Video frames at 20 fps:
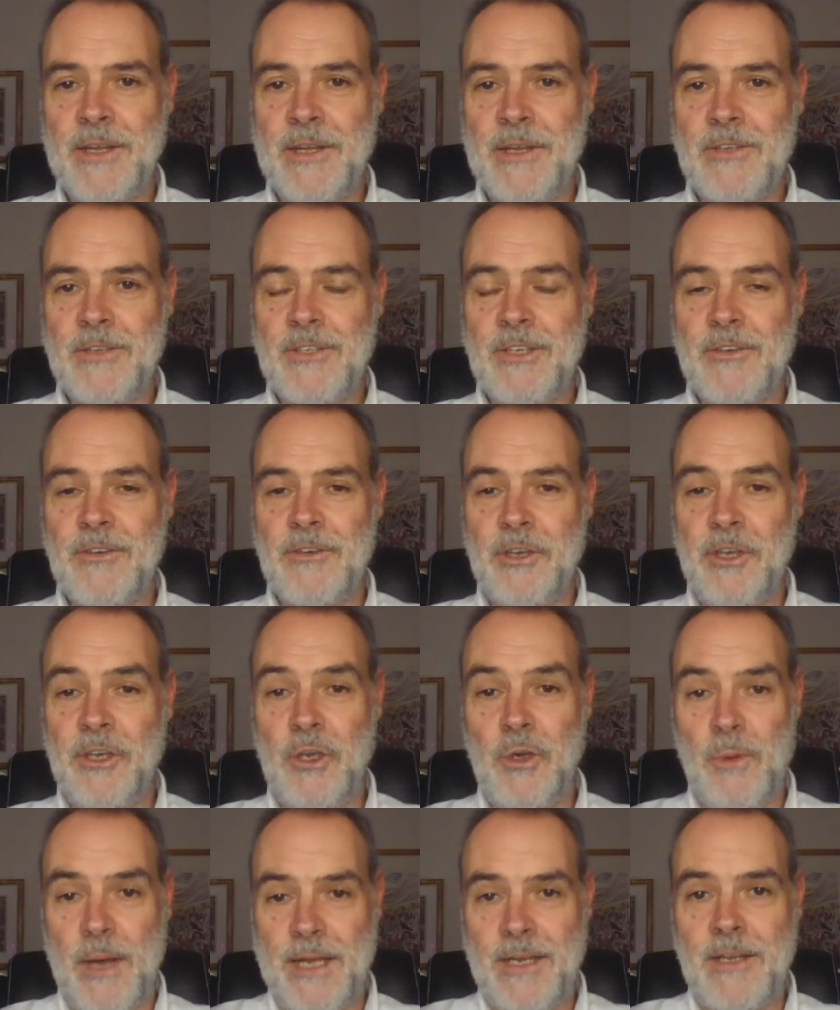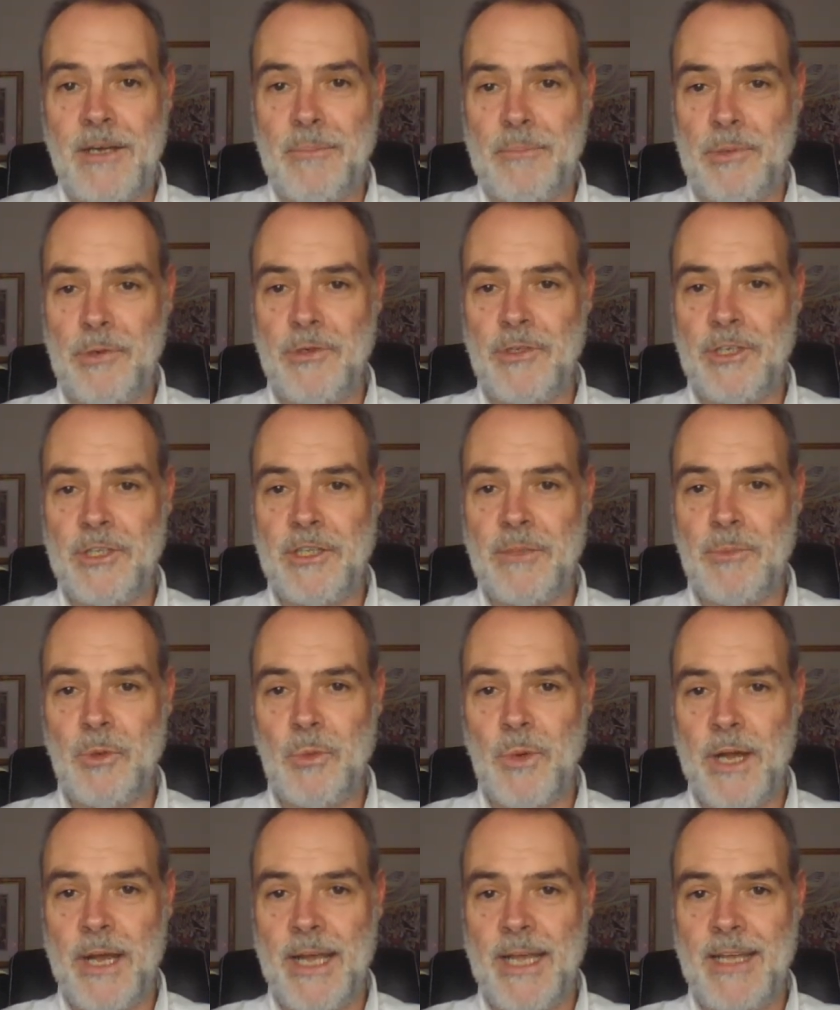So you end up pushing them
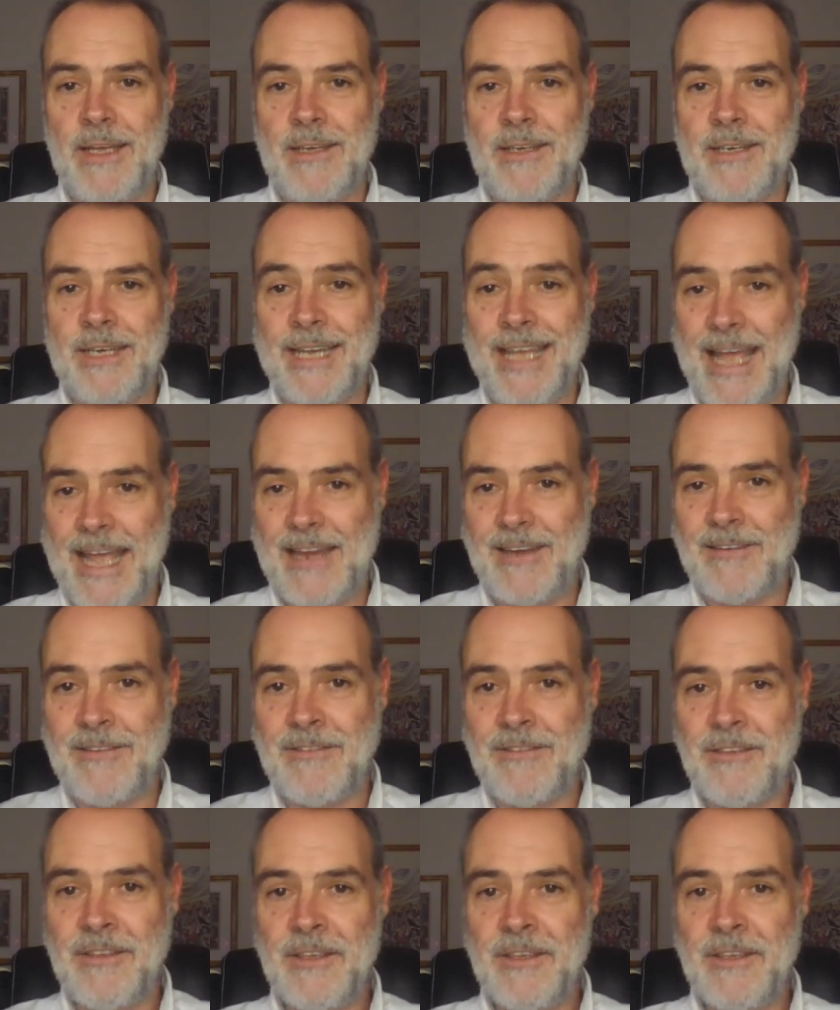away again.